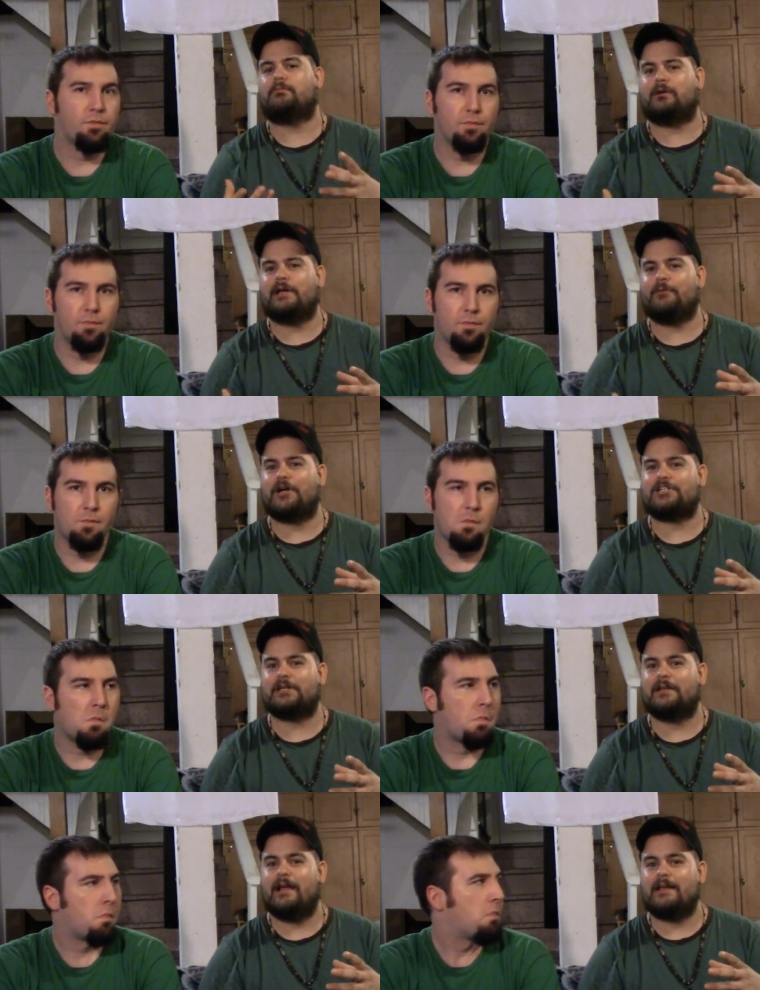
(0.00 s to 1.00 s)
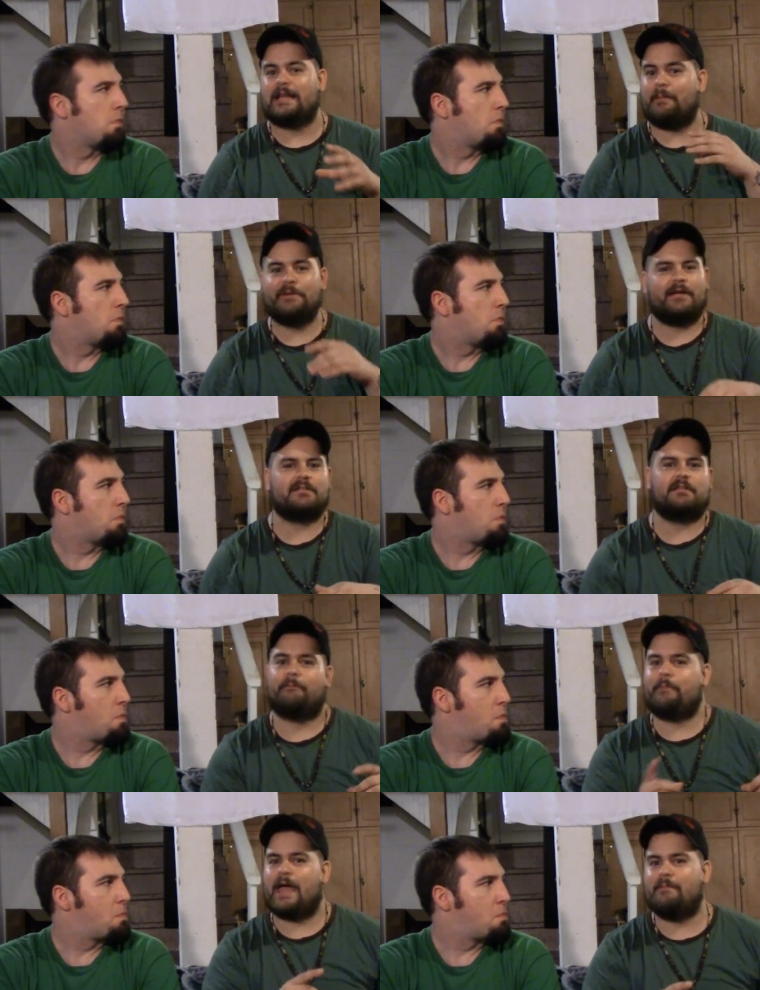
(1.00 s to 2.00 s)
Speaker 1: the brainwashing, not because of the
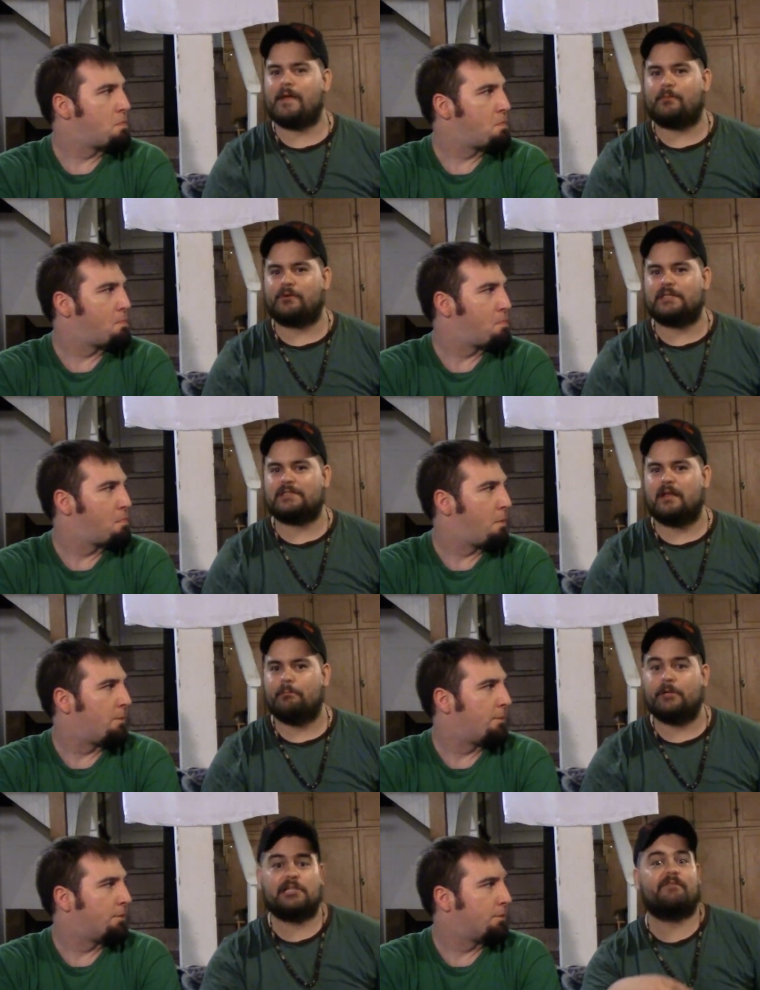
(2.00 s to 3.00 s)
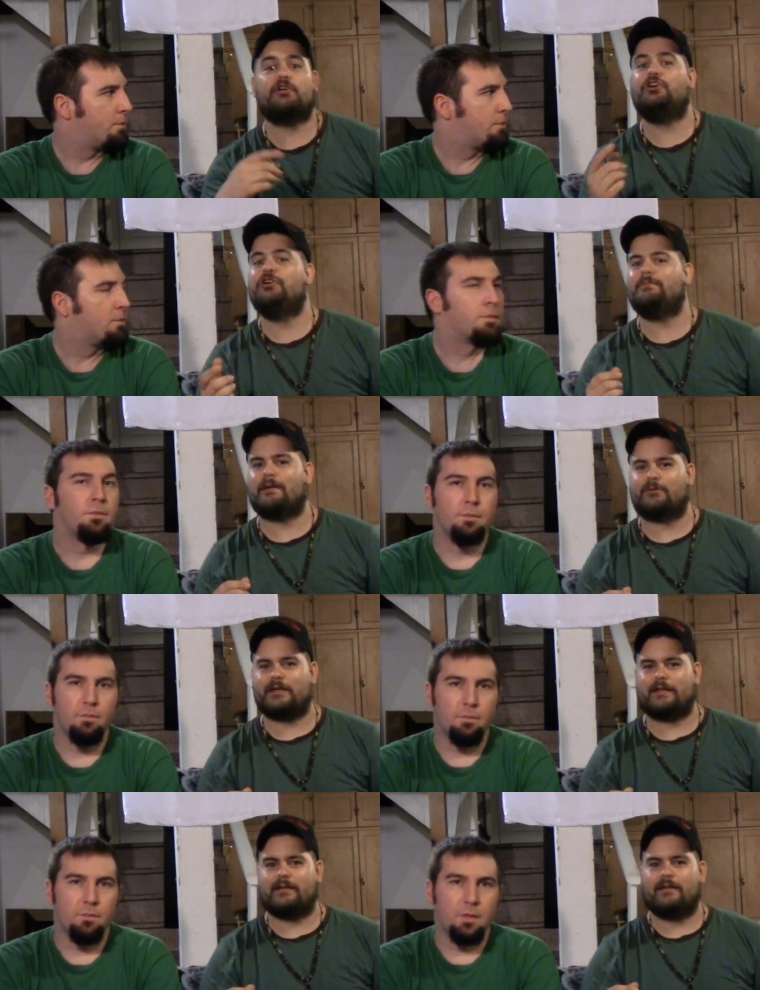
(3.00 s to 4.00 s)
bad memories, because of a good
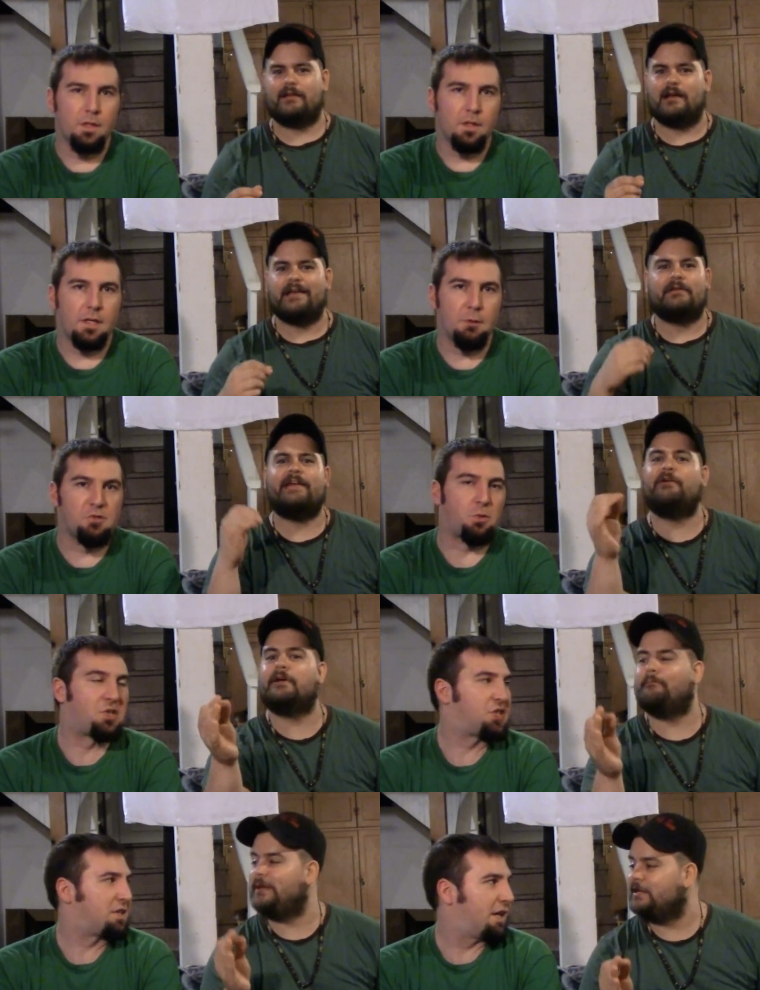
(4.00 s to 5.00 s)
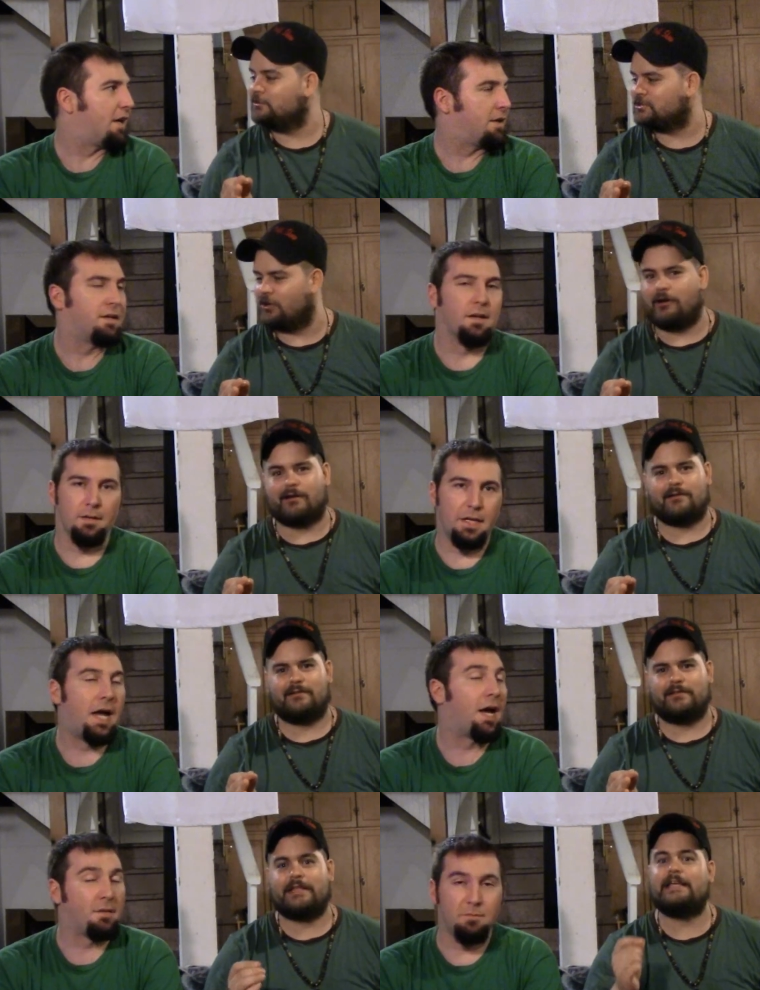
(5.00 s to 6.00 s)
memory. He
Speaker 2: was hearing a Beatles song,
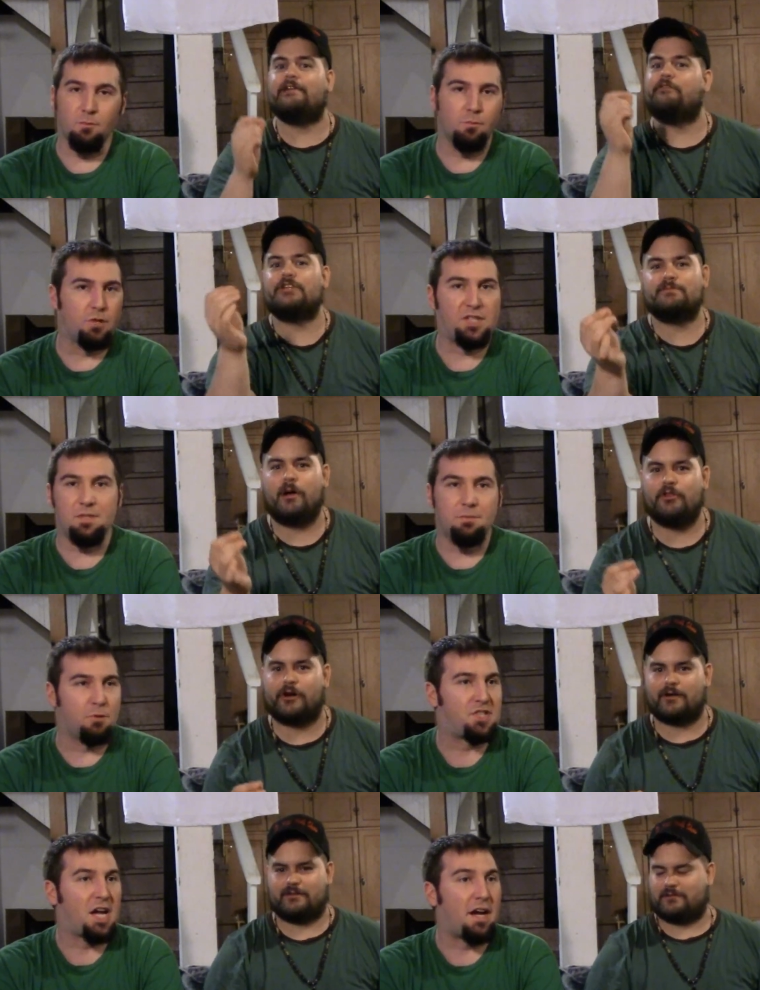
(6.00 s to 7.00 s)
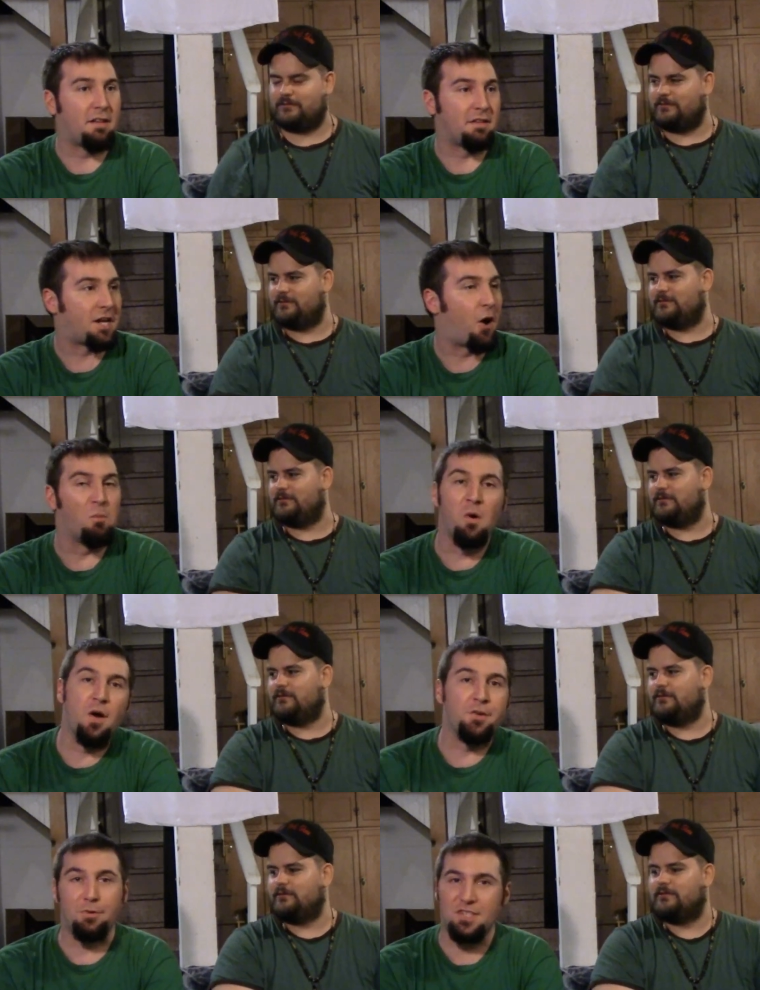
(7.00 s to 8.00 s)
yeah, thinking of his mother. Reciting the
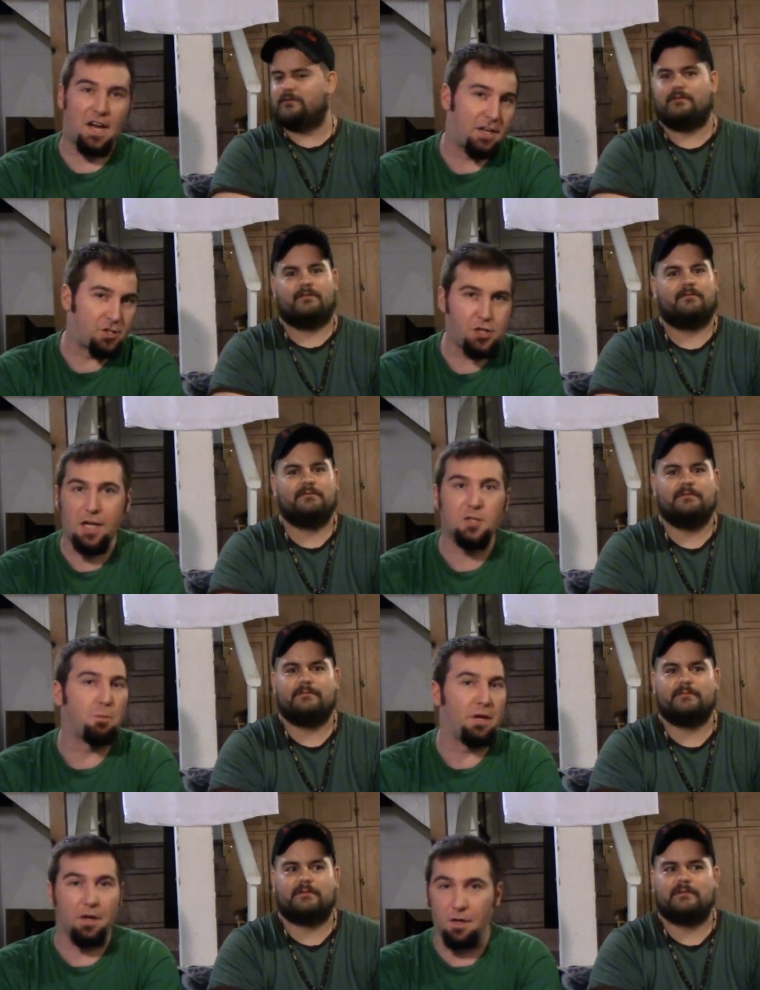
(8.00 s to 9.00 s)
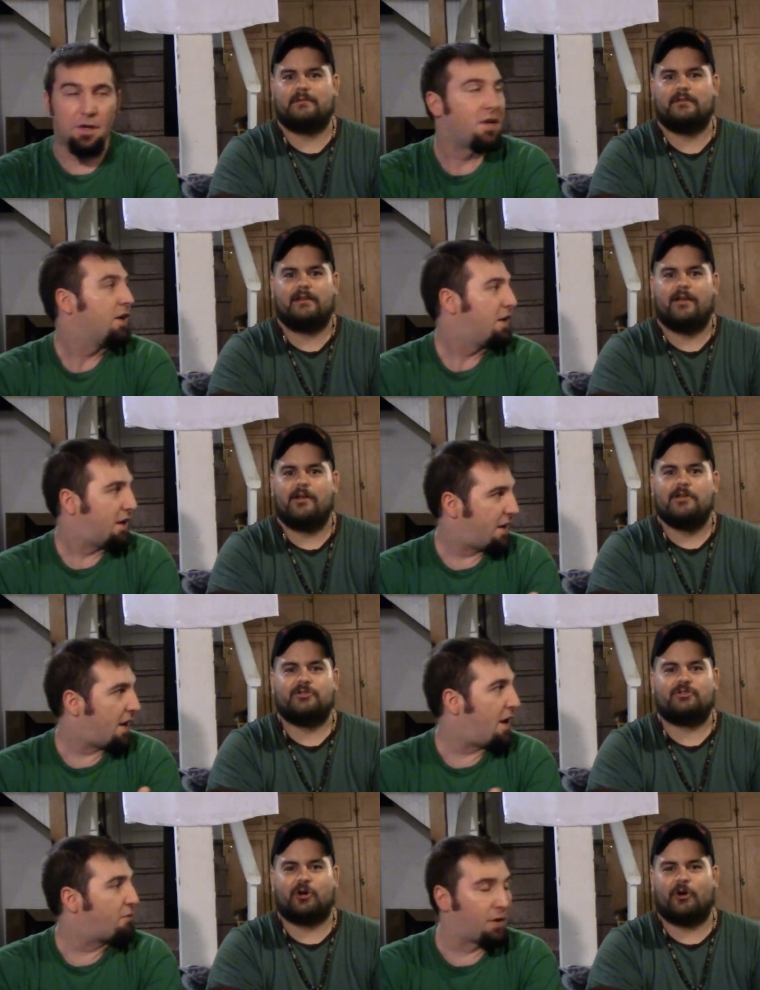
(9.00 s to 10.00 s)
Talmud, reciting Shakespeare,
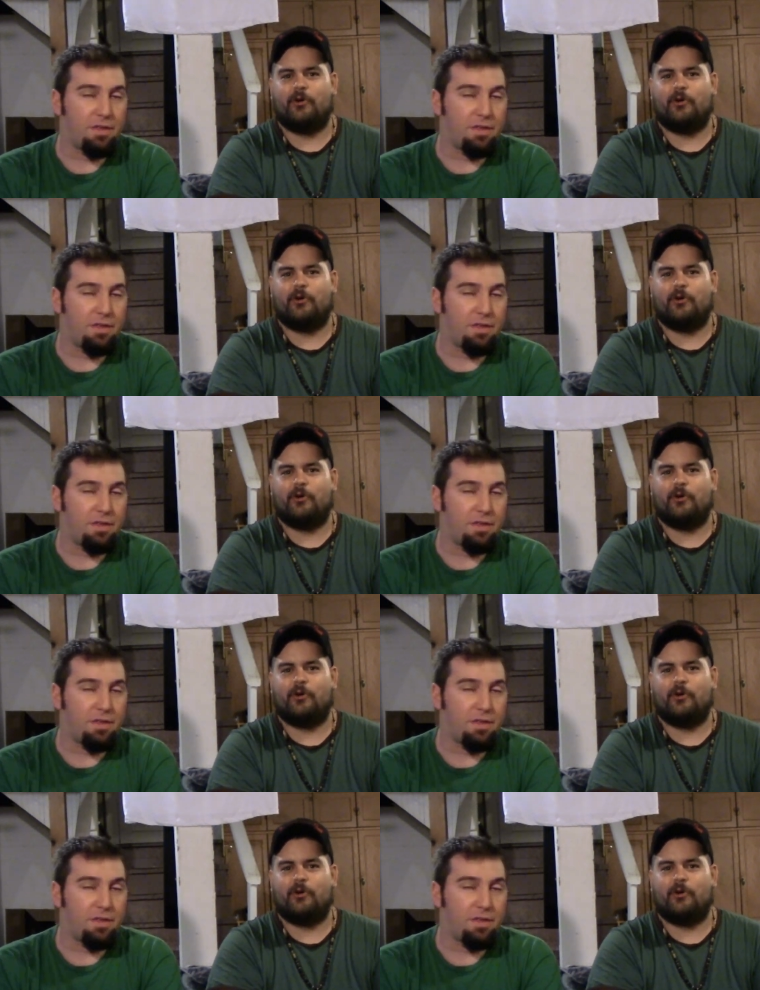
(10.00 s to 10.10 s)
so